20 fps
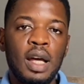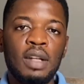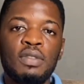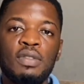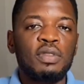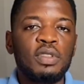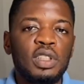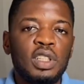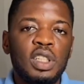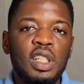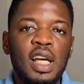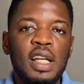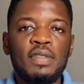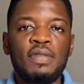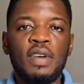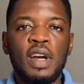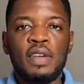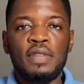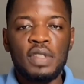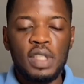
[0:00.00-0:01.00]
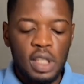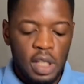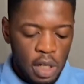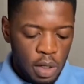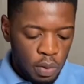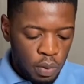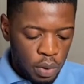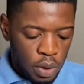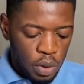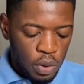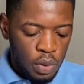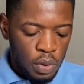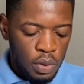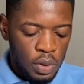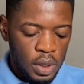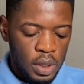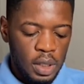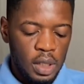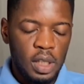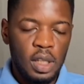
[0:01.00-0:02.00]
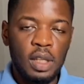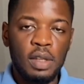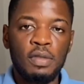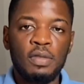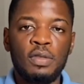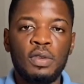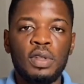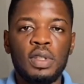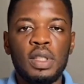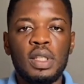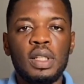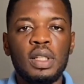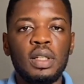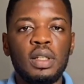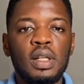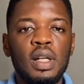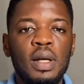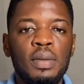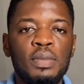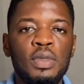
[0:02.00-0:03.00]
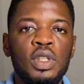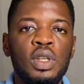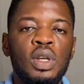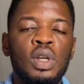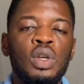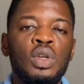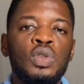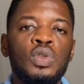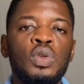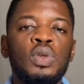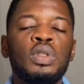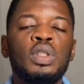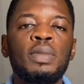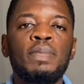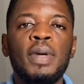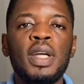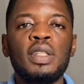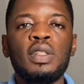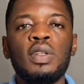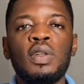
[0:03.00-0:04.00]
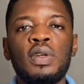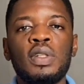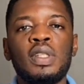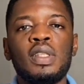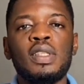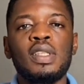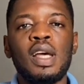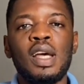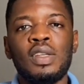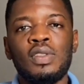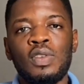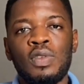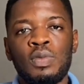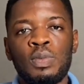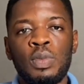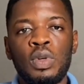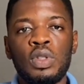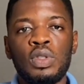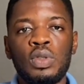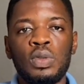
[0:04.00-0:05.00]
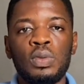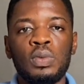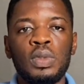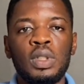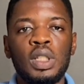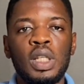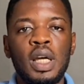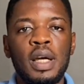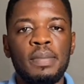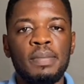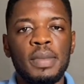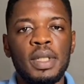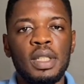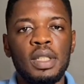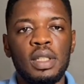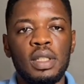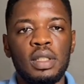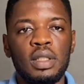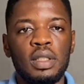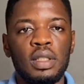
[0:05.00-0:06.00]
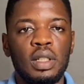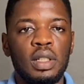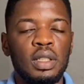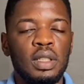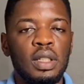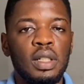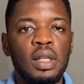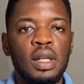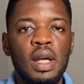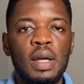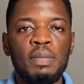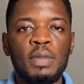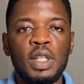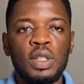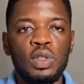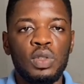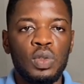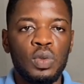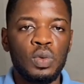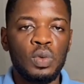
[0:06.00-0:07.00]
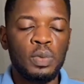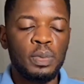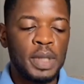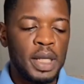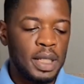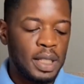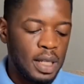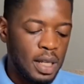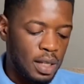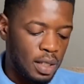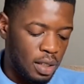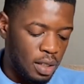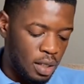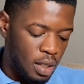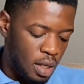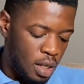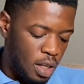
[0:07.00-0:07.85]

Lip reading: For the 35 cl, we use the 14 grams. So depending on the size of bottle which you are making, the grammage too matters.